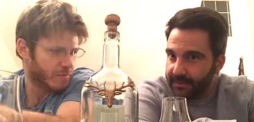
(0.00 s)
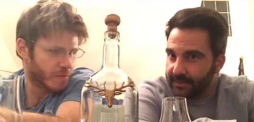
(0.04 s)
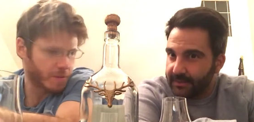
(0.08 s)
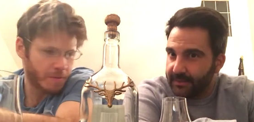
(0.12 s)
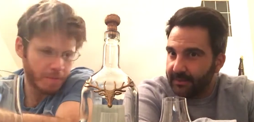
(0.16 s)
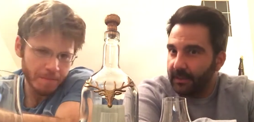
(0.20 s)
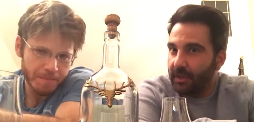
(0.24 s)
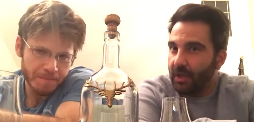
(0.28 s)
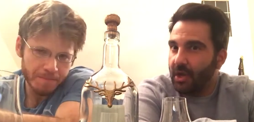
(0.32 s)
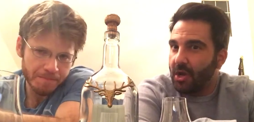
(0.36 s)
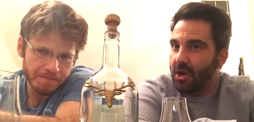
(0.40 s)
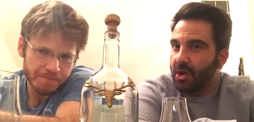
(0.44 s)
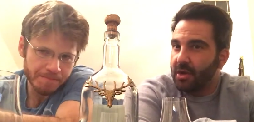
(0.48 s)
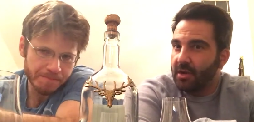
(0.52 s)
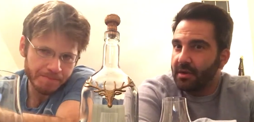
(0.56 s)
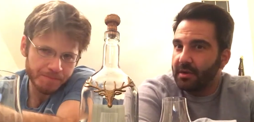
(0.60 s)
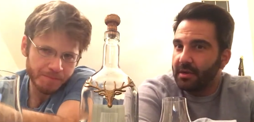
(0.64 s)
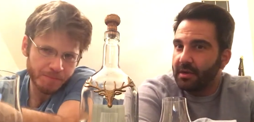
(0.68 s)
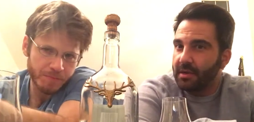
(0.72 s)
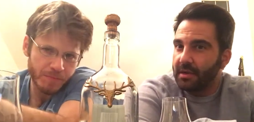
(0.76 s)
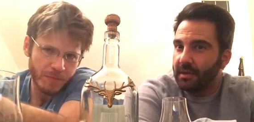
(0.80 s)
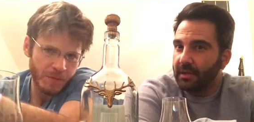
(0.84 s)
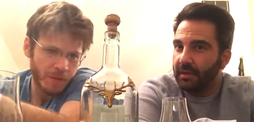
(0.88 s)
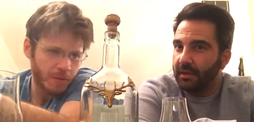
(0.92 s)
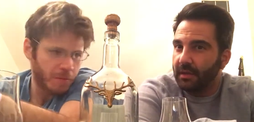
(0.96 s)
Speaker 1: is along
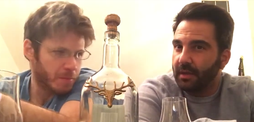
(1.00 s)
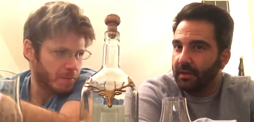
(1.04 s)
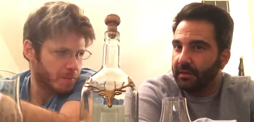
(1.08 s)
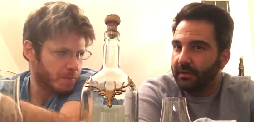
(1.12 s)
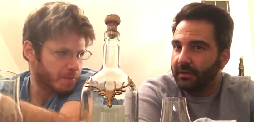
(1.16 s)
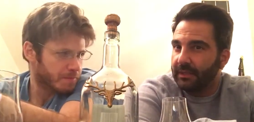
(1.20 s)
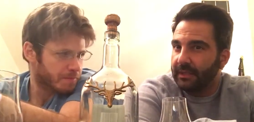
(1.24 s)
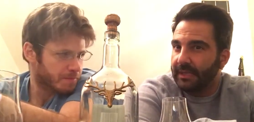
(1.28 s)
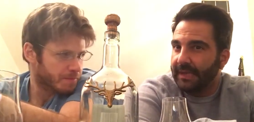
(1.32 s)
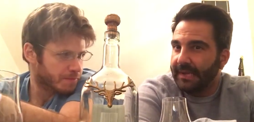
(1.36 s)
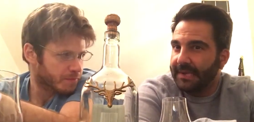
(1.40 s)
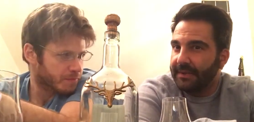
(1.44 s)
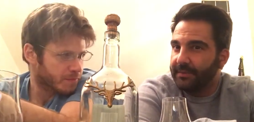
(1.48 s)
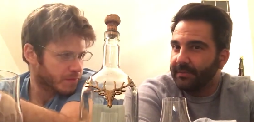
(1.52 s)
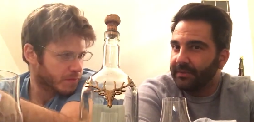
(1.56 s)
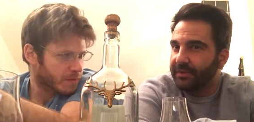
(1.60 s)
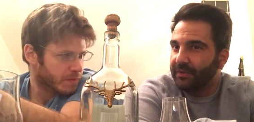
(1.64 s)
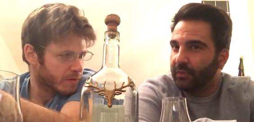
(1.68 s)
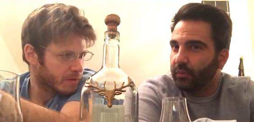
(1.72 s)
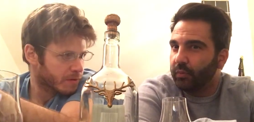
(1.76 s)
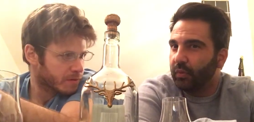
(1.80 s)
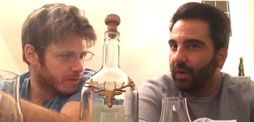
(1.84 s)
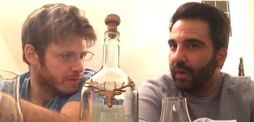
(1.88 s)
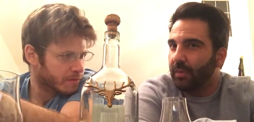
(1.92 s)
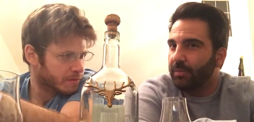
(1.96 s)
along the line with the
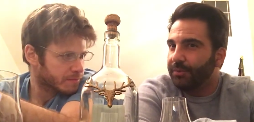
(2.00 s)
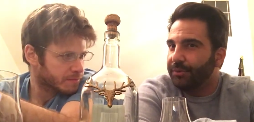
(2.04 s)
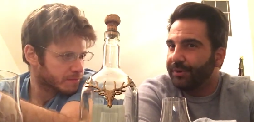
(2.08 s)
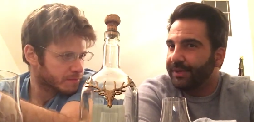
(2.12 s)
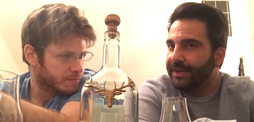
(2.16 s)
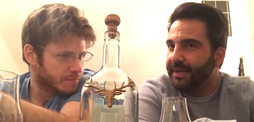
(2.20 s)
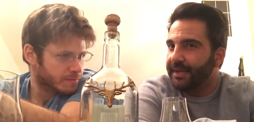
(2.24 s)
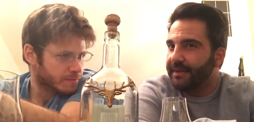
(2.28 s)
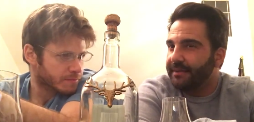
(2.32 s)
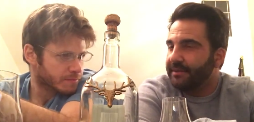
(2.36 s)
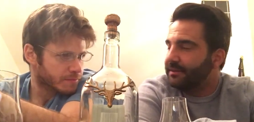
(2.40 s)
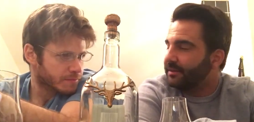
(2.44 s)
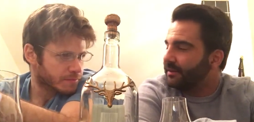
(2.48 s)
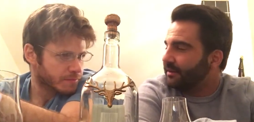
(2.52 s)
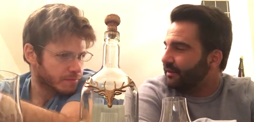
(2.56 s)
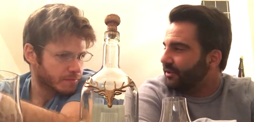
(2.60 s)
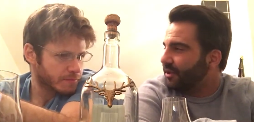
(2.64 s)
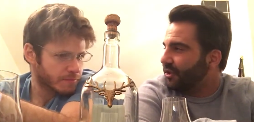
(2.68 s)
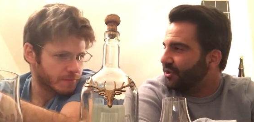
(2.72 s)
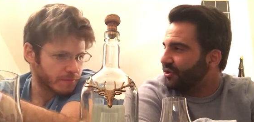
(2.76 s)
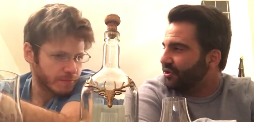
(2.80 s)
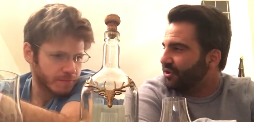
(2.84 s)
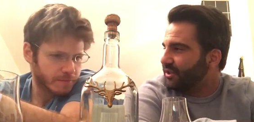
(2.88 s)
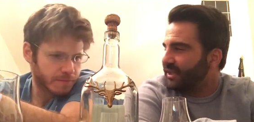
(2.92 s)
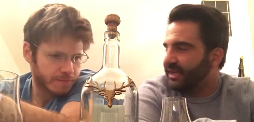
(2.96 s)
rubberiness. It all
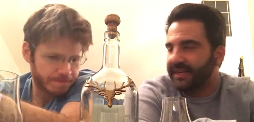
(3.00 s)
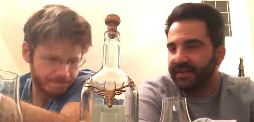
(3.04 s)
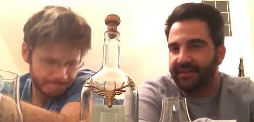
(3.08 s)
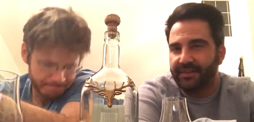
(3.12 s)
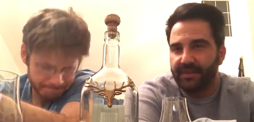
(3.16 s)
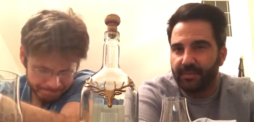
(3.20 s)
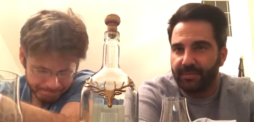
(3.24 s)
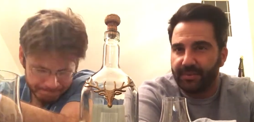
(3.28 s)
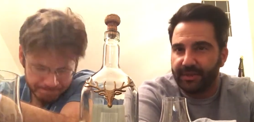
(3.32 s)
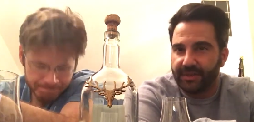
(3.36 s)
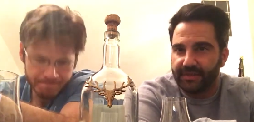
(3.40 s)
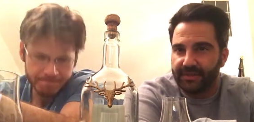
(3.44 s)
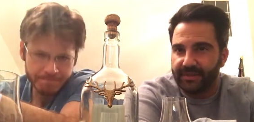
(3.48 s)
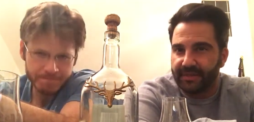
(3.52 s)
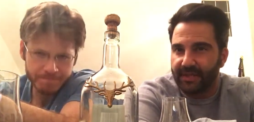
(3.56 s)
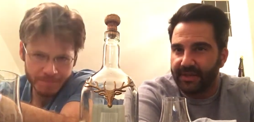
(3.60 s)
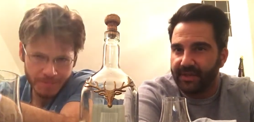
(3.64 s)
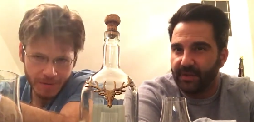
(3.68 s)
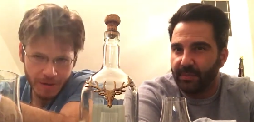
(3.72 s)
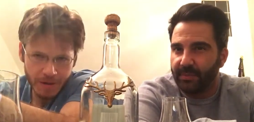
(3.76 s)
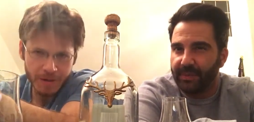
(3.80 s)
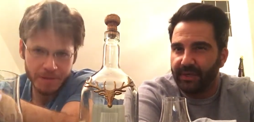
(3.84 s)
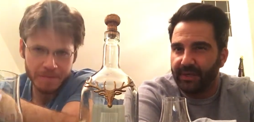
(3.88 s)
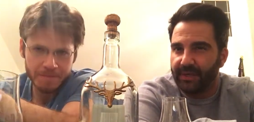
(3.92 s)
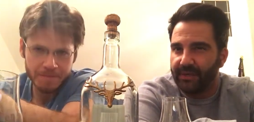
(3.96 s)
just kind of depends on how you're yeah.
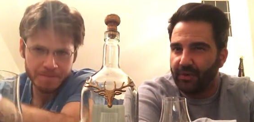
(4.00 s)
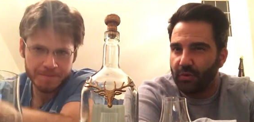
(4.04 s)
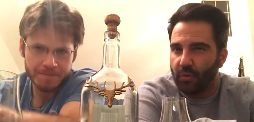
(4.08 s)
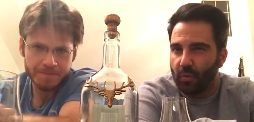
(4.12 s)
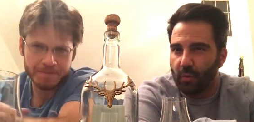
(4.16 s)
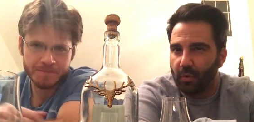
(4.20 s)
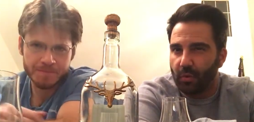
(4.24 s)
picking your